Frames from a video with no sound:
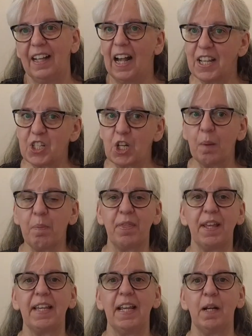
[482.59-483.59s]
I stopped
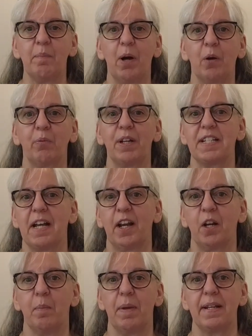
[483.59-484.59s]
thinking about
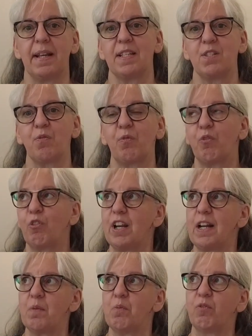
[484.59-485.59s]
retirement as
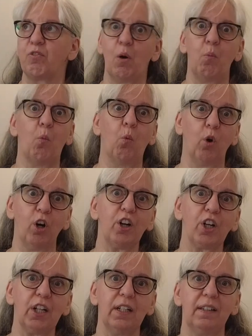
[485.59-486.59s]
freedom from
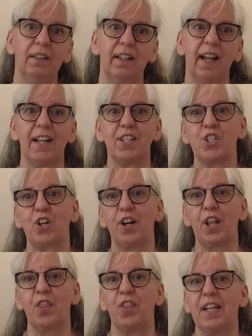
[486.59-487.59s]
work and
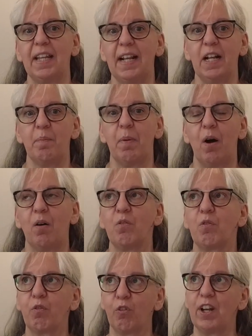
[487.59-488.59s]
started thinking about
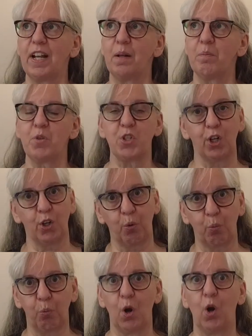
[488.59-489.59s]
freedom to
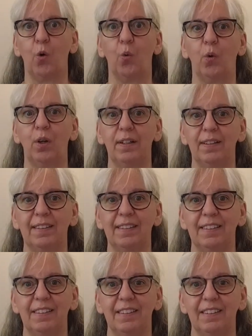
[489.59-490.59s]
grow,
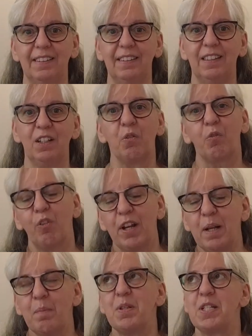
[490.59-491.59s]

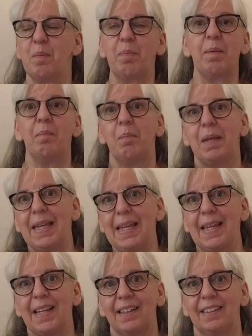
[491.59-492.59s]
freedom to be
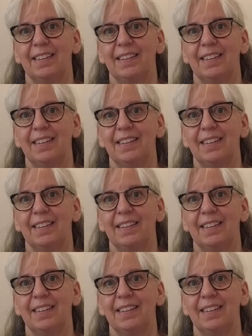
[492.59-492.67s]
me.